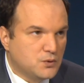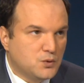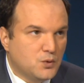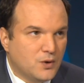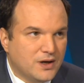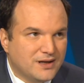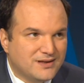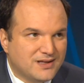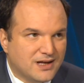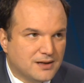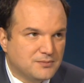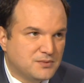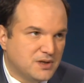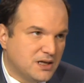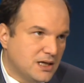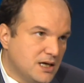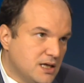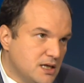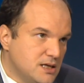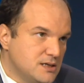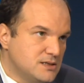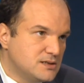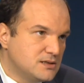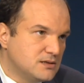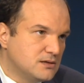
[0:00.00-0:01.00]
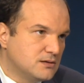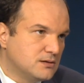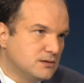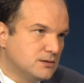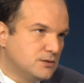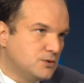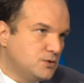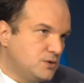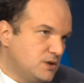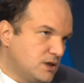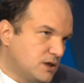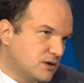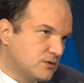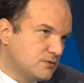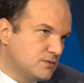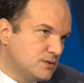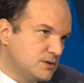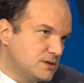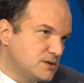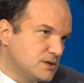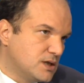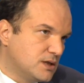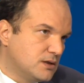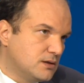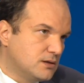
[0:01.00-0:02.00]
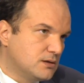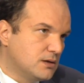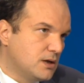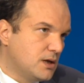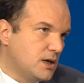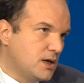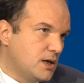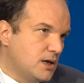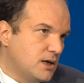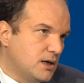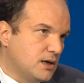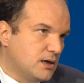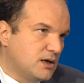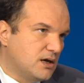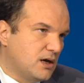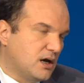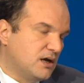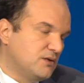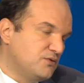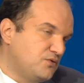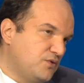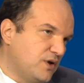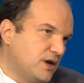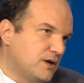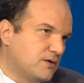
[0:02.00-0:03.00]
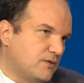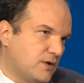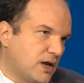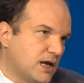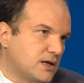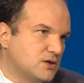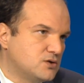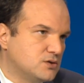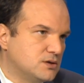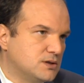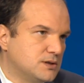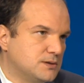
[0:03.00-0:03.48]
coup attempt. It is ludicrous and unfair, actually.